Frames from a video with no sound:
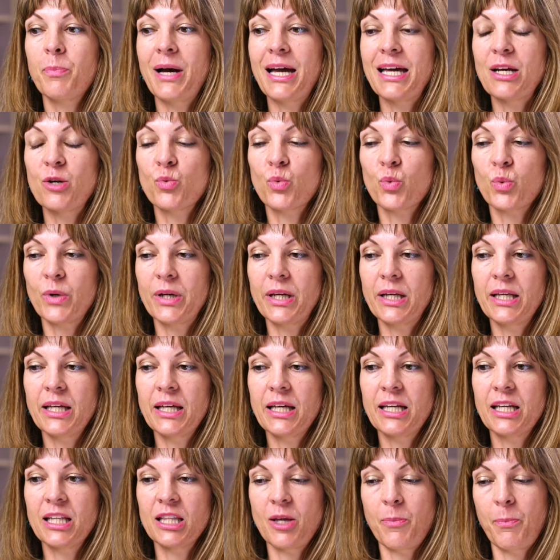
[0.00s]
but
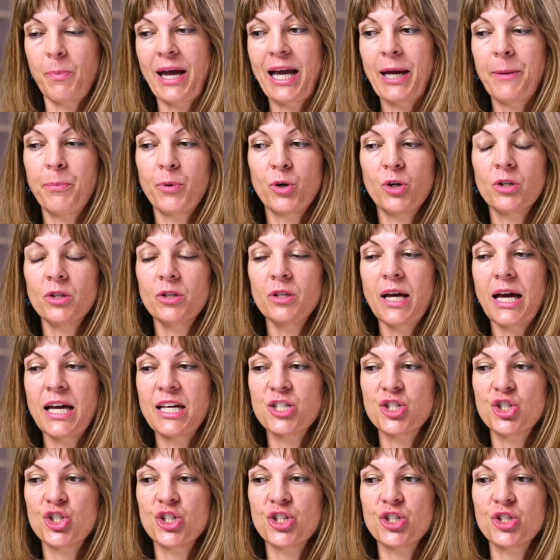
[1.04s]
reading it in the paper
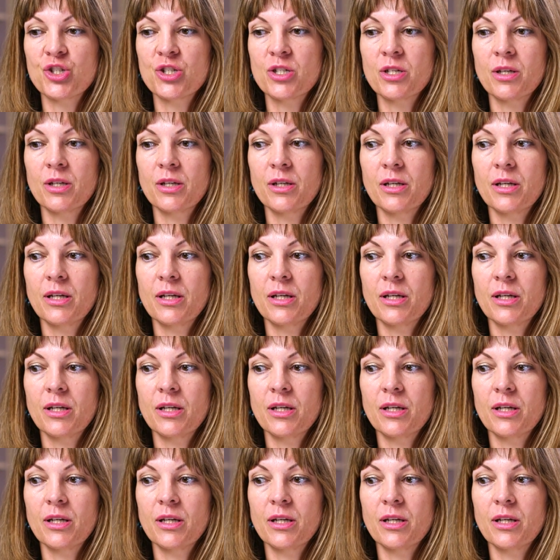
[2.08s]
has just,